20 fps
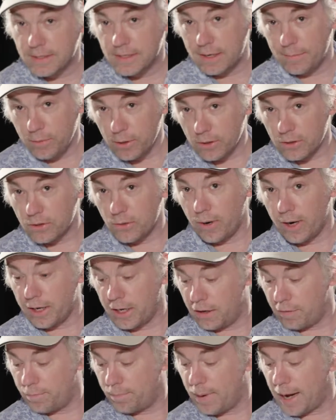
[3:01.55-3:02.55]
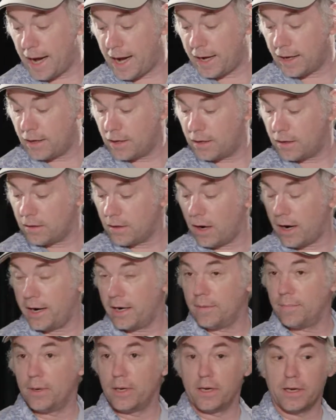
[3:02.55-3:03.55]
similar to our gift bag and the
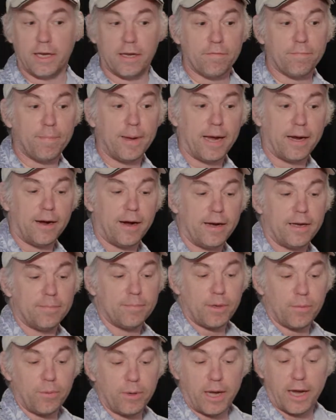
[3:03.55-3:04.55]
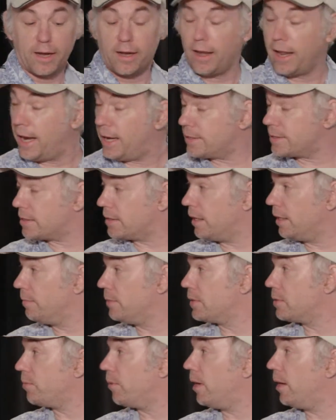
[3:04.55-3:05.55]
item and the gift bag item that we had last time
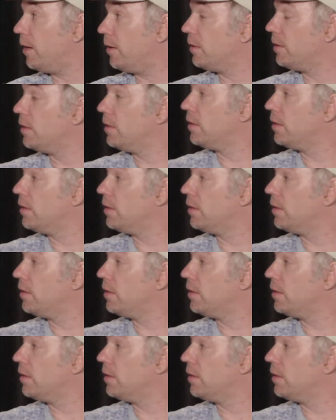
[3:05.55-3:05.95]
as well.